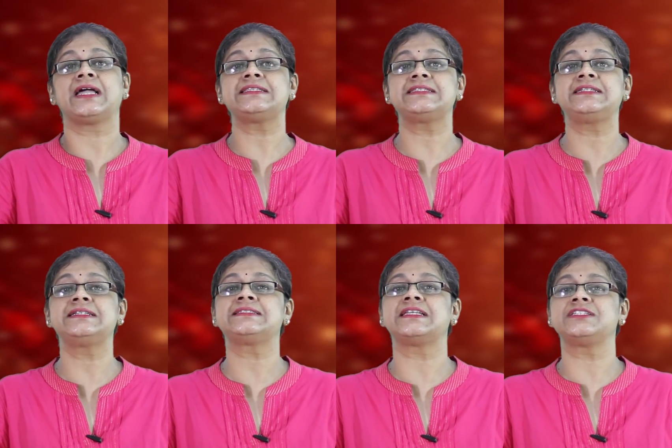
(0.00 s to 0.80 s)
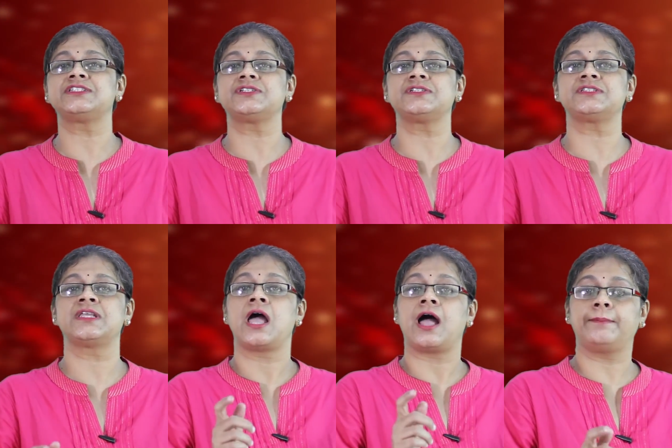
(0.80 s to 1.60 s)
Consider suggestions
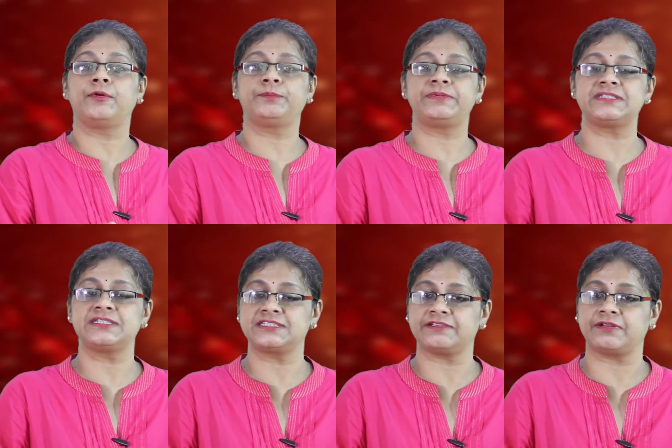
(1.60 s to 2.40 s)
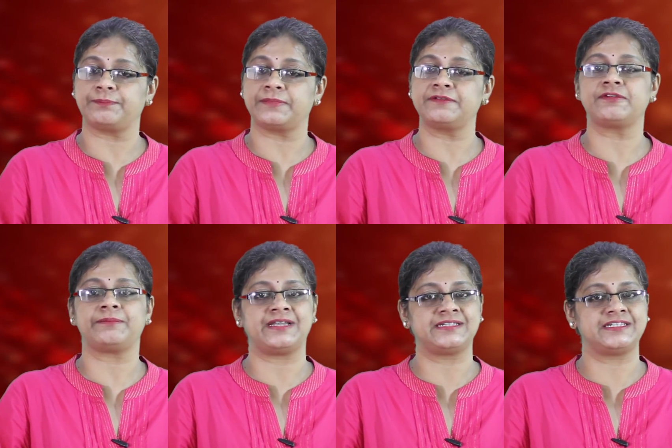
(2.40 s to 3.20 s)
about business development
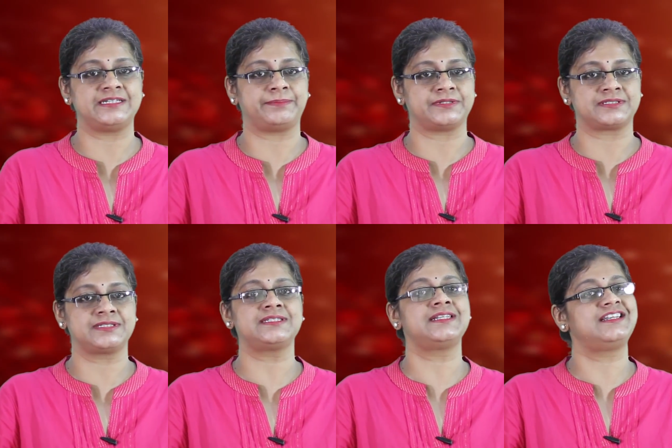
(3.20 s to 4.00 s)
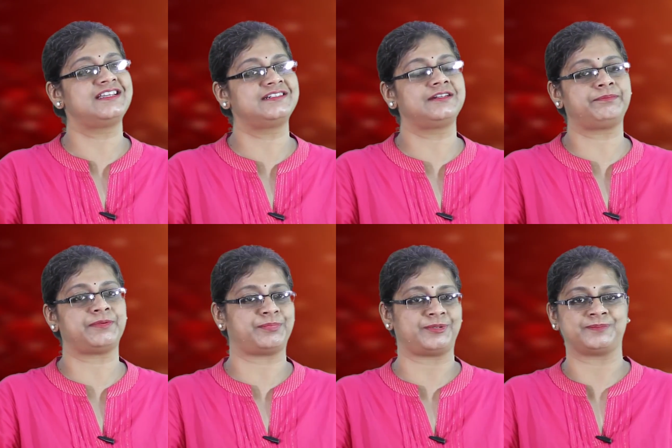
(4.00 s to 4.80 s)
from elderly persons and learned
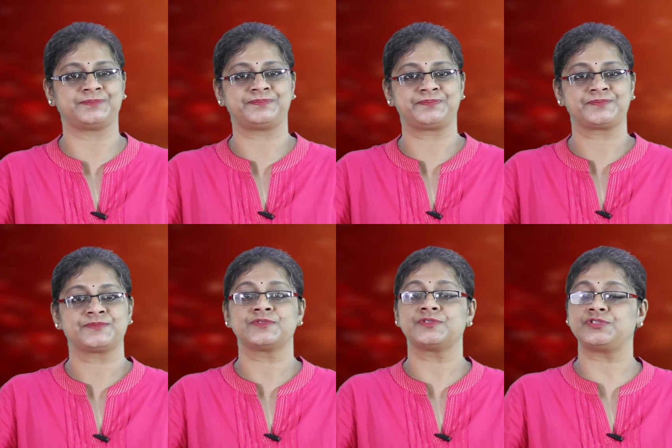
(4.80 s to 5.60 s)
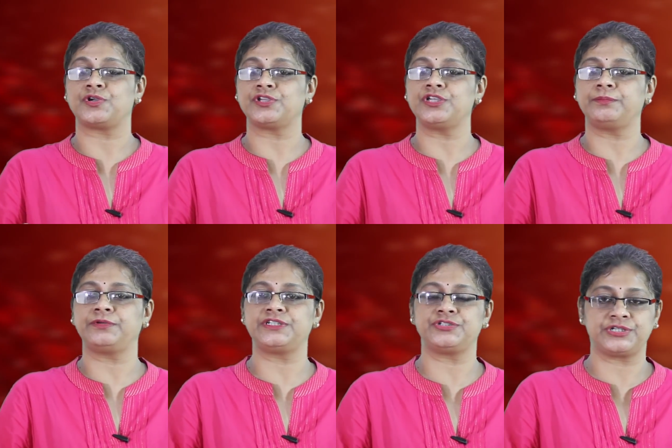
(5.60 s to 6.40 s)
people. Talking
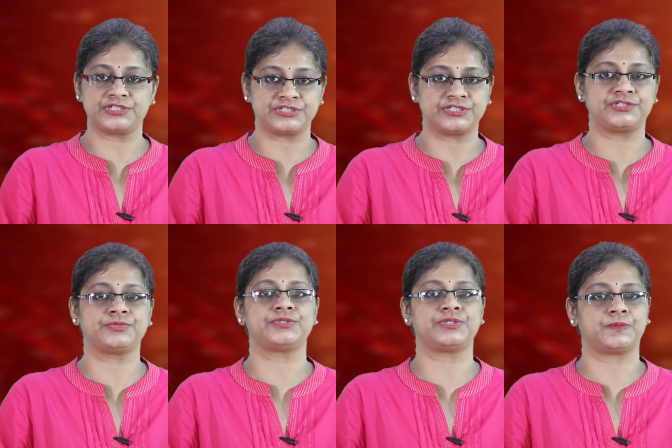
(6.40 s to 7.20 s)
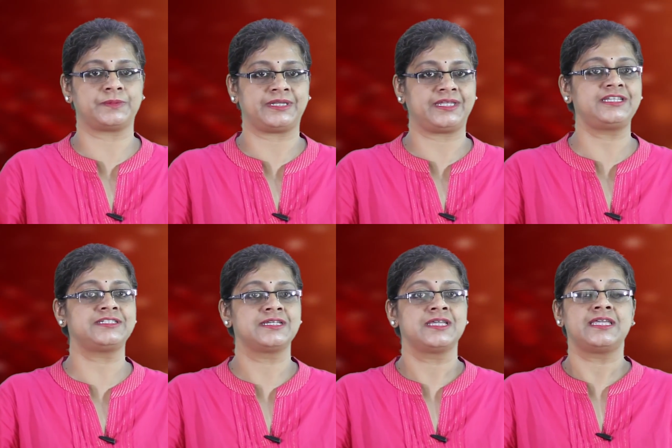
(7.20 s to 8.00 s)
about education in
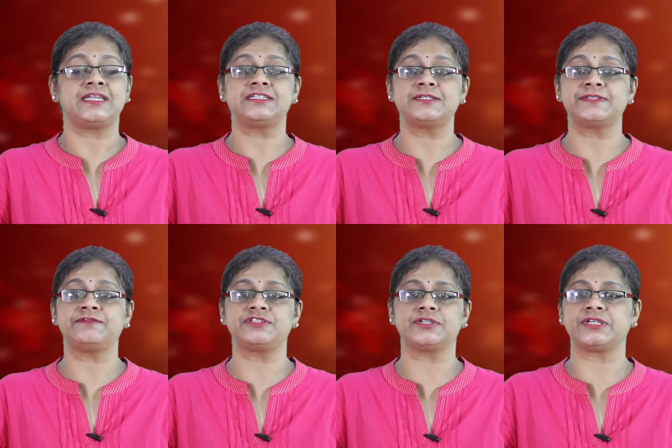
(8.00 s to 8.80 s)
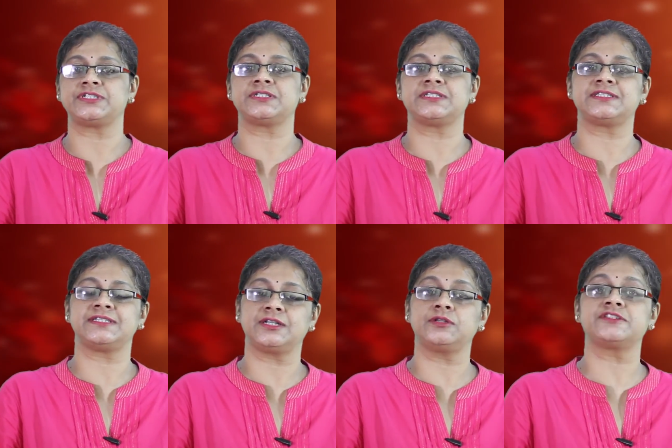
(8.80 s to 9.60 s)
2018, in terms of education, this
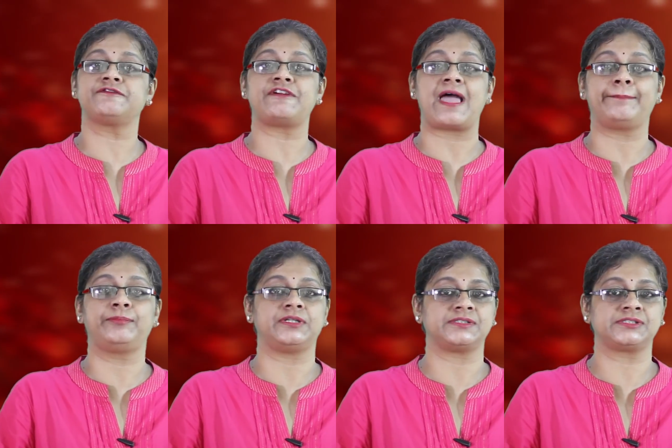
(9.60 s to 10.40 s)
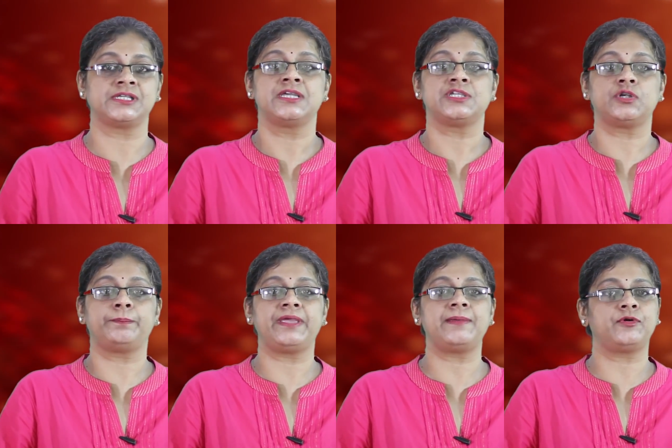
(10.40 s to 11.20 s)
year looks fabulous. You'll
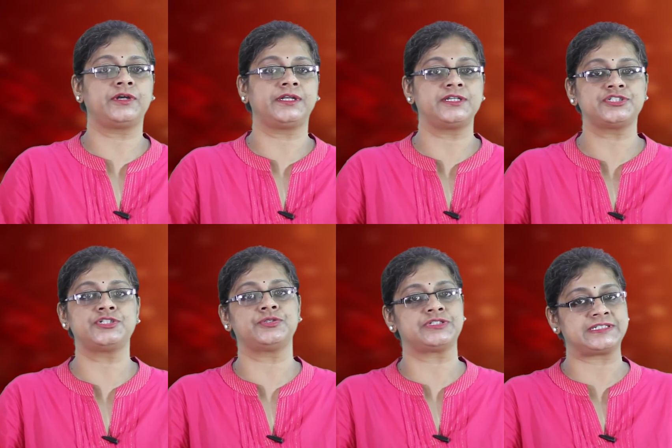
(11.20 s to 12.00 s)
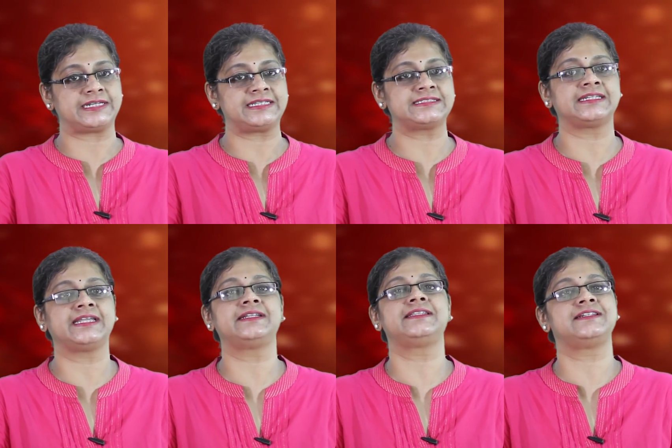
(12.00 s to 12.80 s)
pay more attention to your studies and
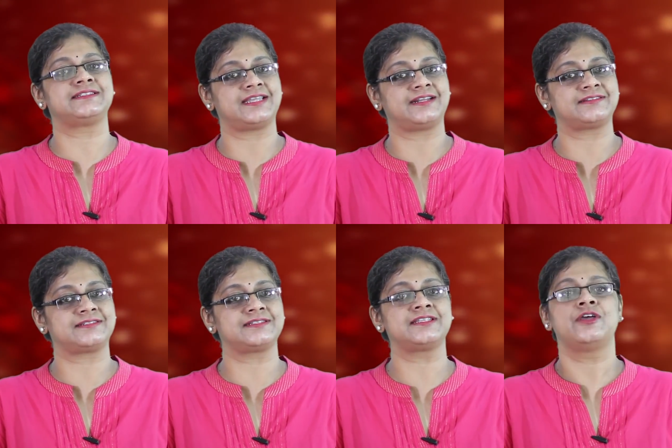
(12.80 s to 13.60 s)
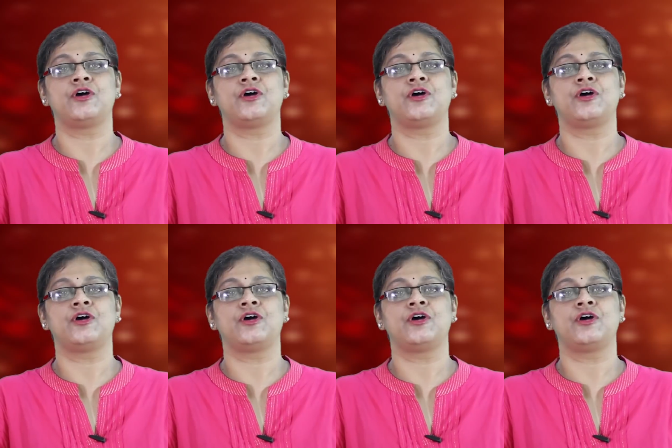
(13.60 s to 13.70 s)
get the desired results